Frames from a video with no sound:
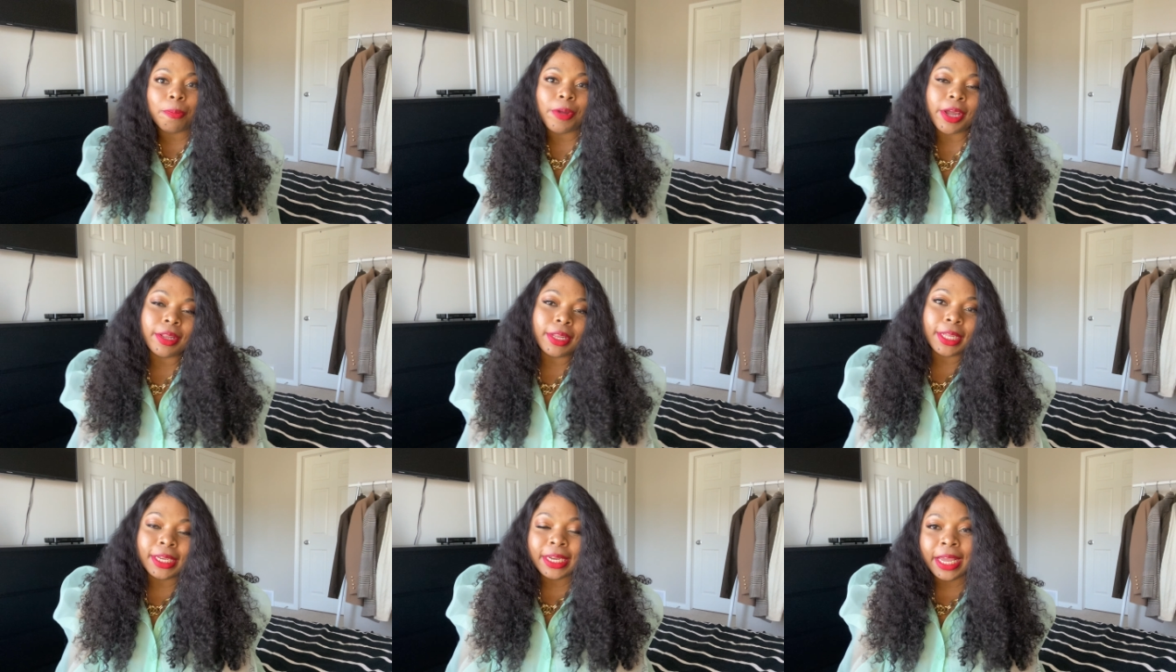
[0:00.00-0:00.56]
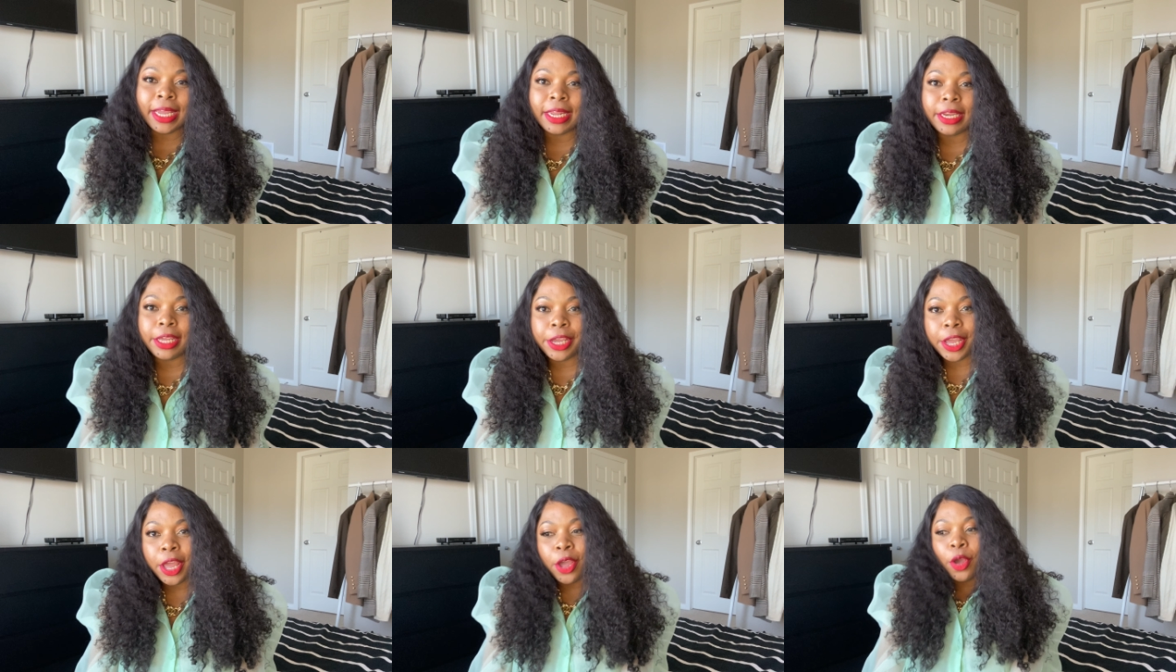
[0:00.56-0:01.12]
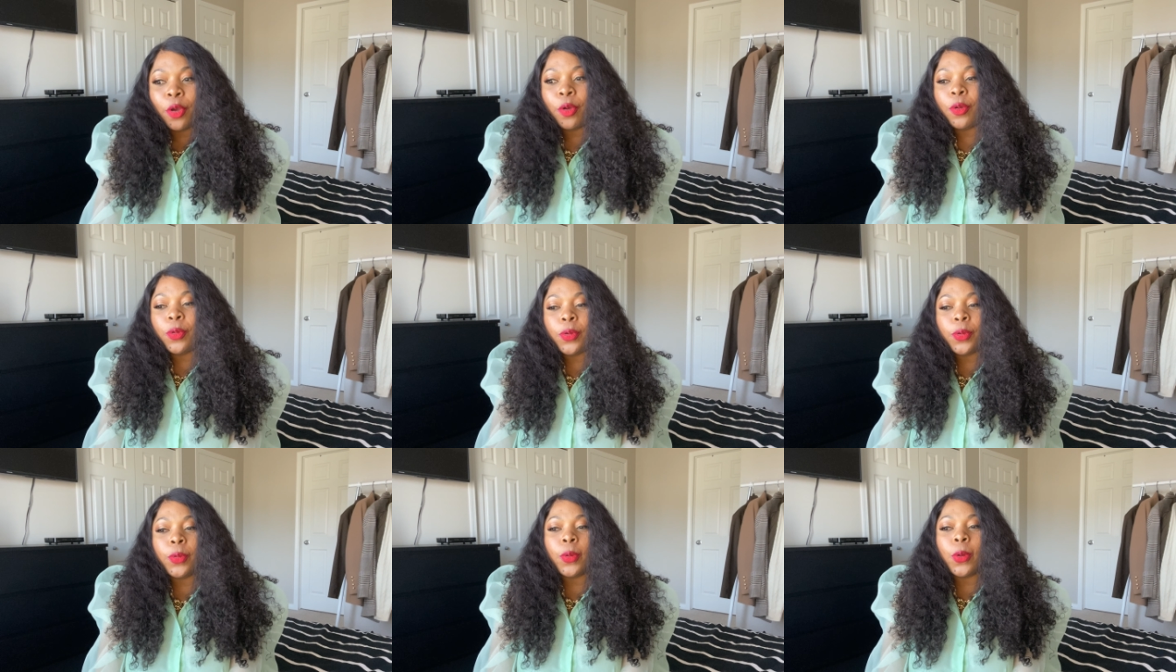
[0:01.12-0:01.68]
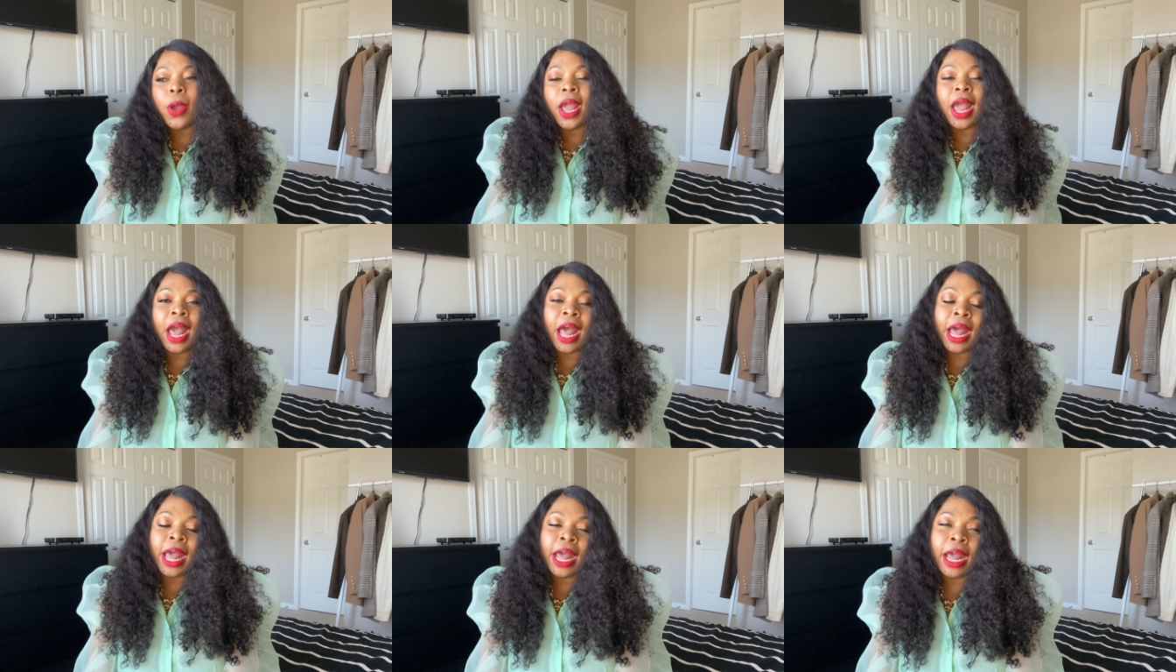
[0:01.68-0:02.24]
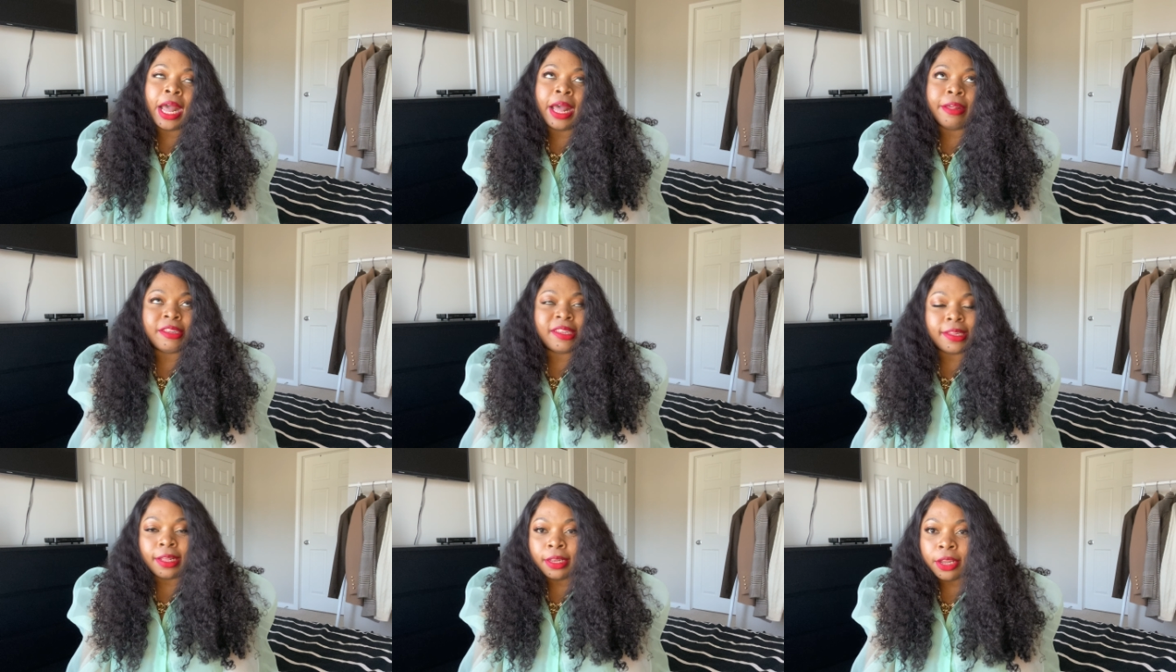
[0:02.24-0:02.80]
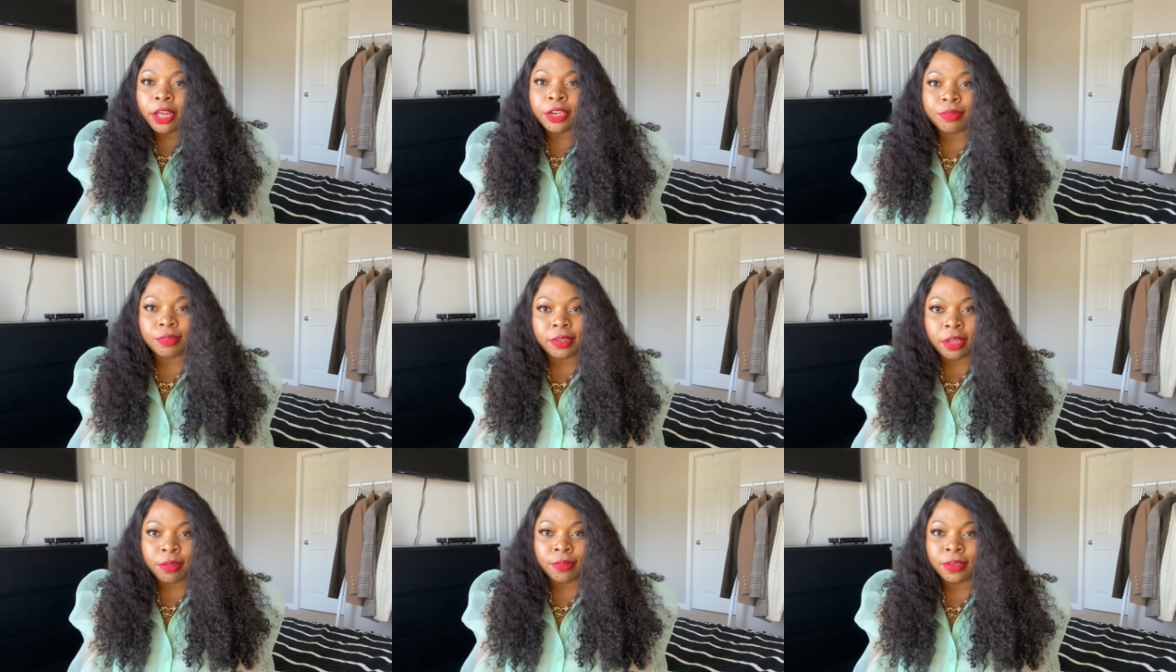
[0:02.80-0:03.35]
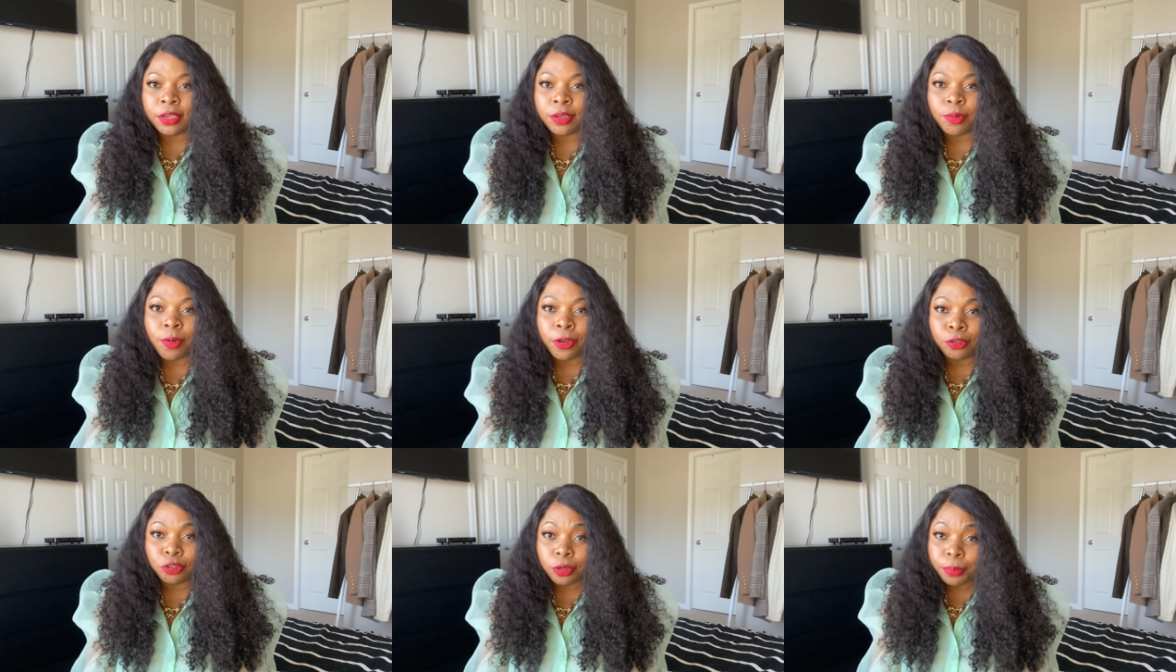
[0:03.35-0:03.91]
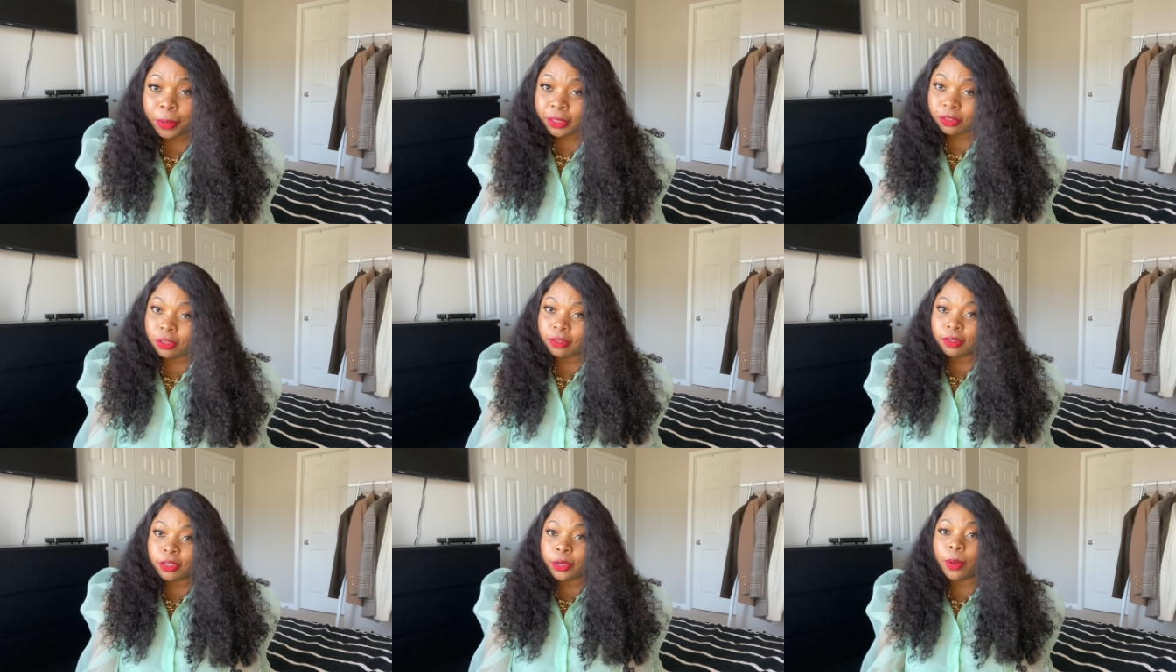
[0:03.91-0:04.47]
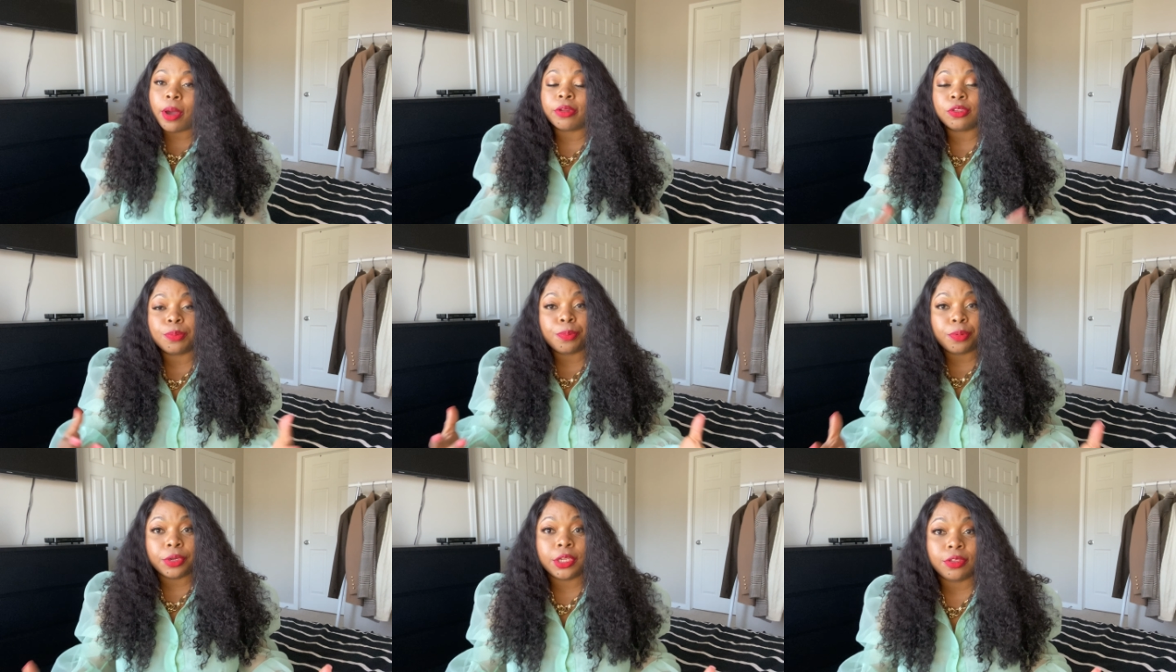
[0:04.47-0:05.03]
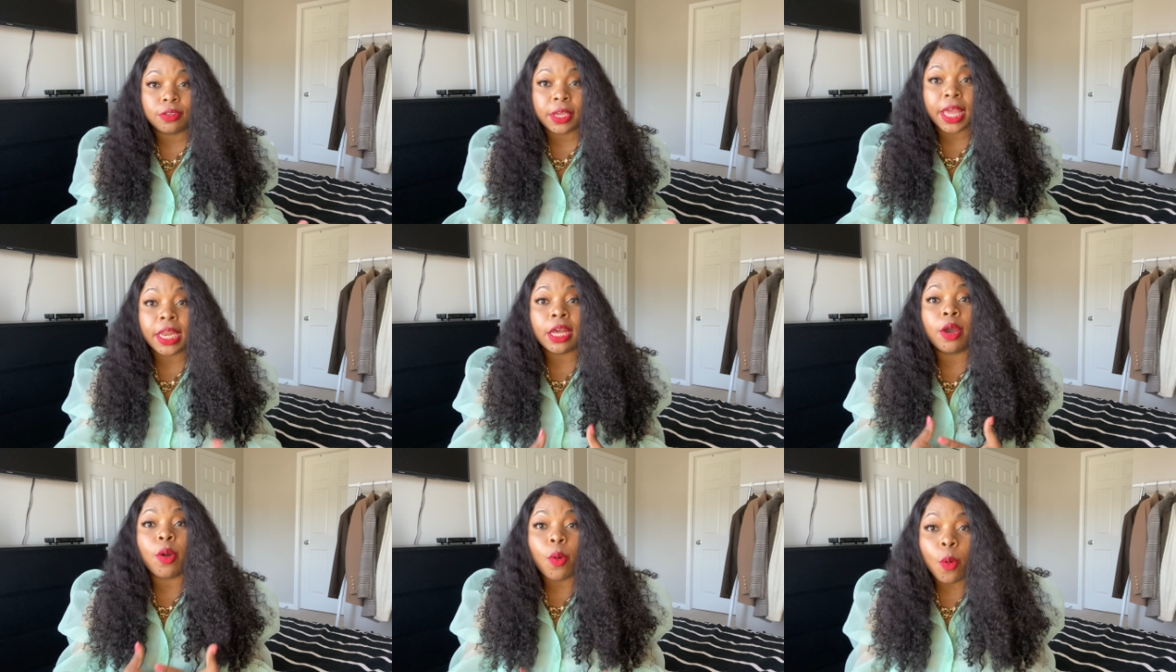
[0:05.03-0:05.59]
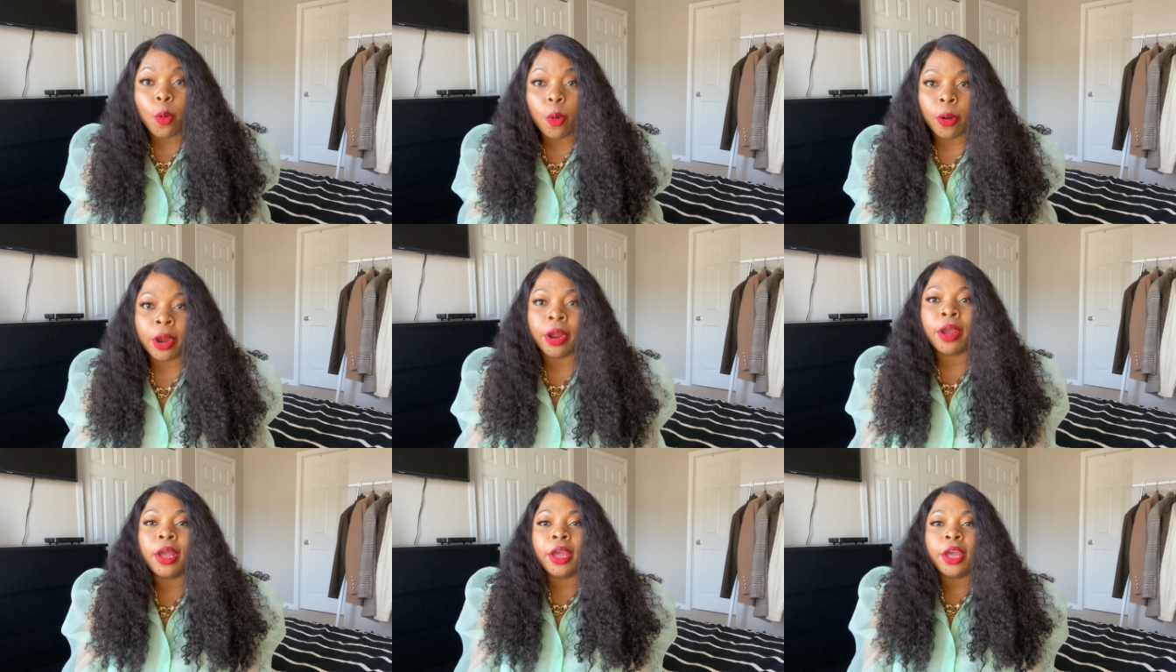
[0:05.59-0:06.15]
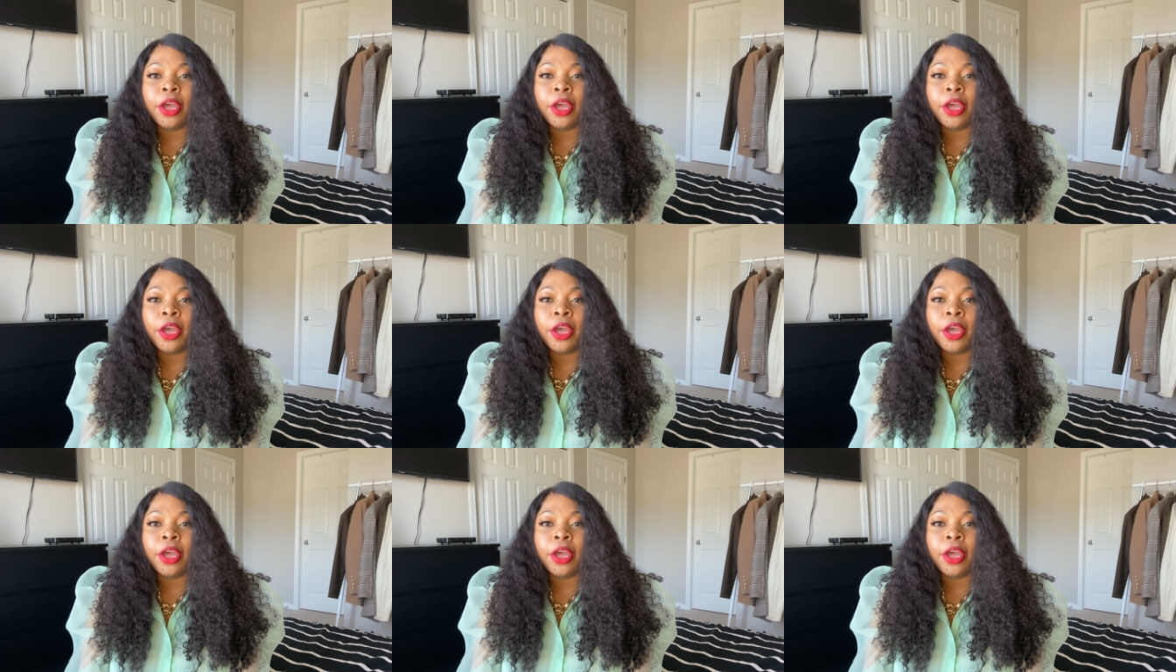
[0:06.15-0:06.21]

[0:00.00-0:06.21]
regular lady who has a lot of stuff in the wardrobe and she doesn't know how to put it together, or